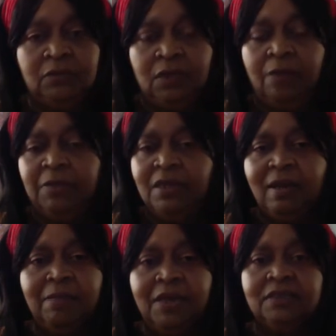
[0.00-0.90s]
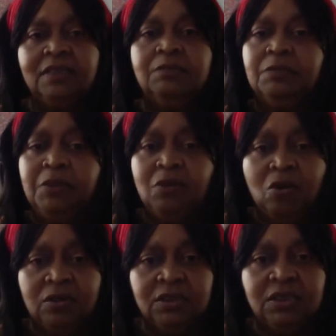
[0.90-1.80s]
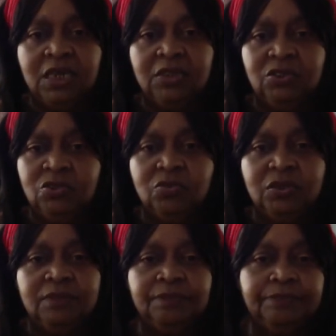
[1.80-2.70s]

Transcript: I mean not backstage, but be on stage doing